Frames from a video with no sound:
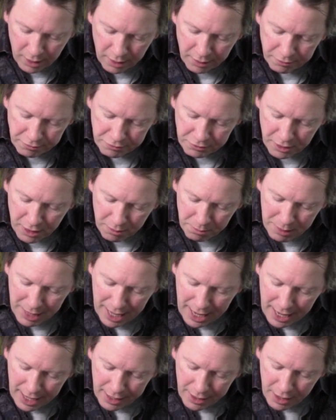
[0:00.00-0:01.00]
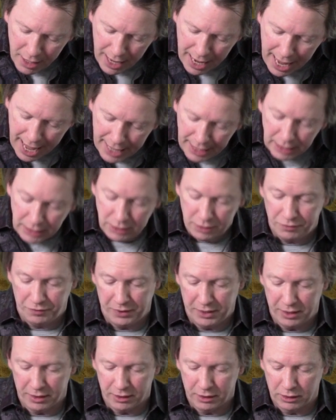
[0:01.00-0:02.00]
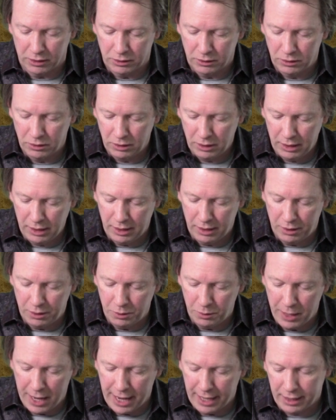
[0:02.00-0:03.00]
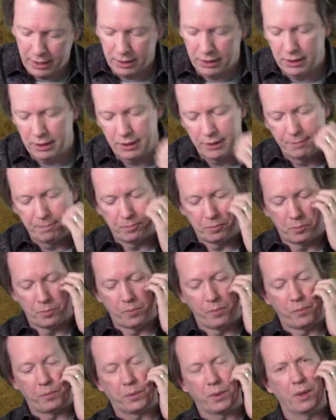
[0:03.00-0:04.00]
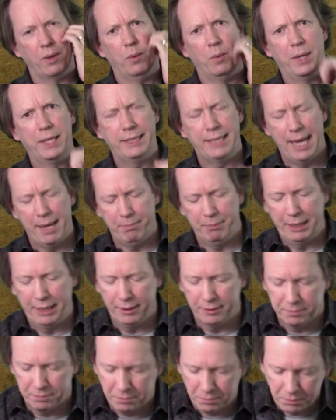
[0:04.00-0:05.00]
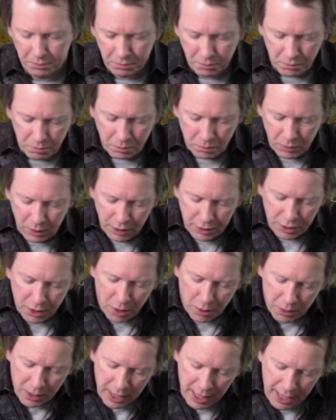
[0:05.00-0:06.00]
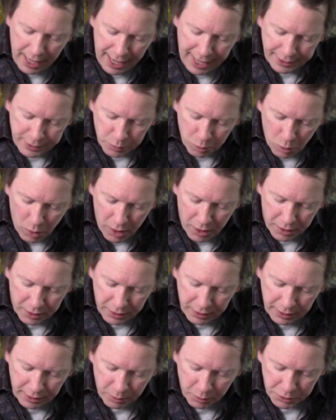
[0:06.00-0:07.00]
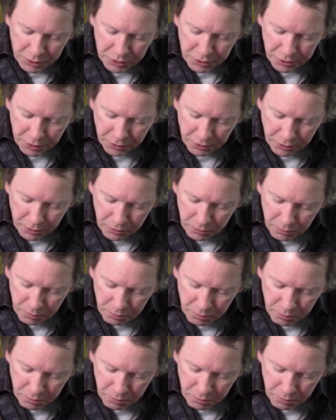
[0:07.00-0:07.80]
from an n-sphere into X. What does that mean? So S1 equals a circle,